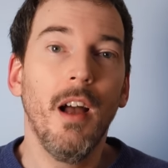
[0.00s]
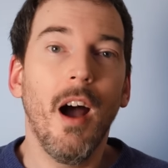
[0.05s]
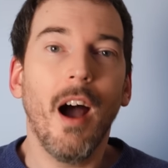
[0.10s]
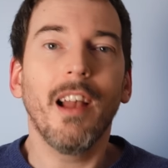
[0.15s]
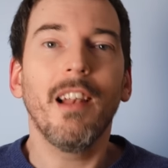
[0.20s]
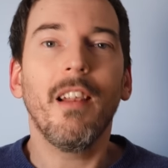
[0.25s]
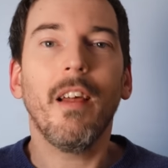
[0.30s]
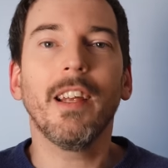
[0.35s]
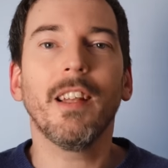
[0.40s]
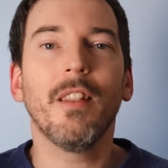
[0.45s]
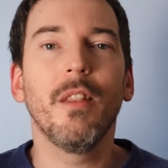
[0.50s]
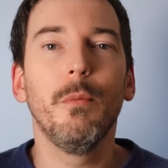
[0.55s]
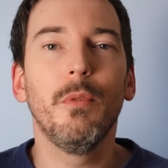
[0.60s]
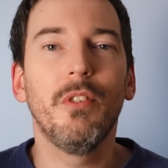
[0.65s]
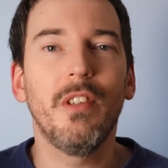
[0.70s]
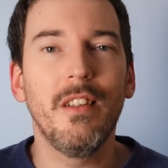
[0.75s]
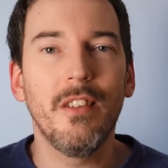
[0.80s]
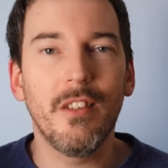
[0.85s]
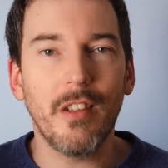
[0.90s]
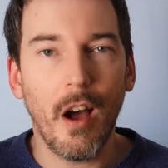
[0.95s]
I like them
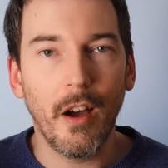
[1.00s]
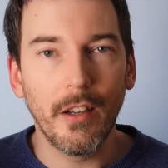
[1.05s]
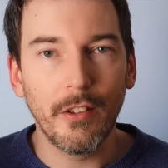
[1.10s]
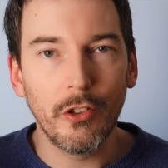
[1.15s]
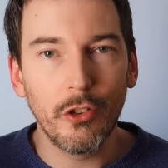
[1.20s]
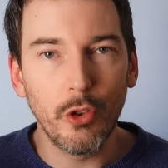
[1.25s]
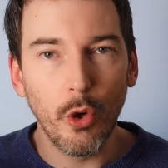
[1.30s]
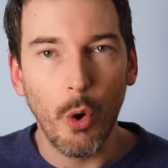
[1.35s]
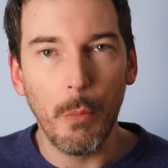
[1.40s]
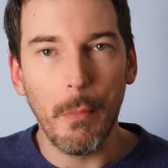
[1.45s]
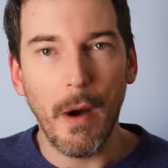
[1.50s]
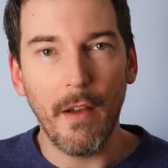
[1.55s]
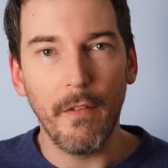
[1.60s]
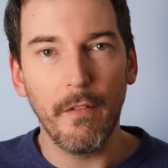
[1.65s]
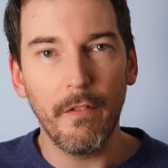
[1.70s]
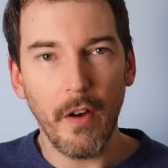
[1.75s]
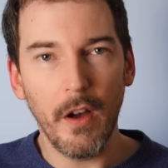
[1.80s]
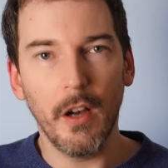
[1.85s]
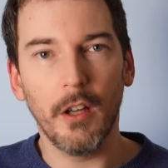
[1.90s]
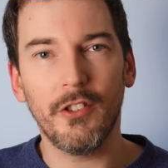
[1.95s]
since I saw my
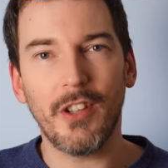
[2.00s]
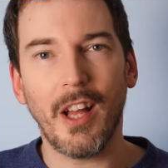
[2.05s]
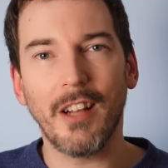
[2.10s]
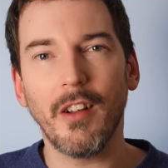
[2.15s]
first,